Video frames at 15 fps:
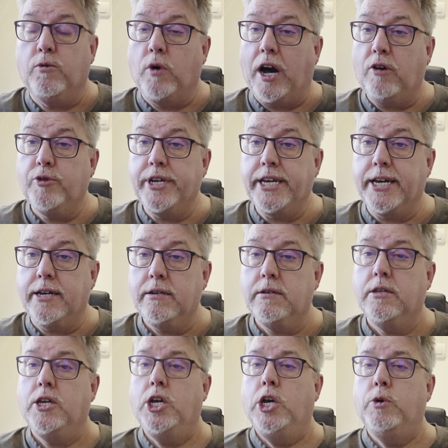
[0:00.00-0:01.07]
And while we're
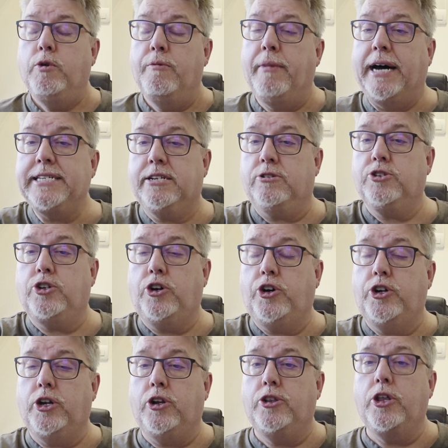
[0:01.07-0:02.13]
here, we might as well
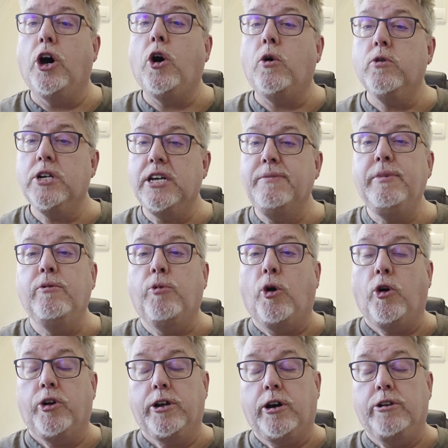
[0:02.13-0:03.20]
turn the whole DB
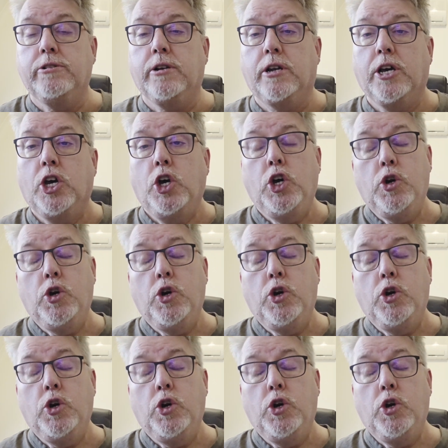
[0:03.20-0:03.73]
board on,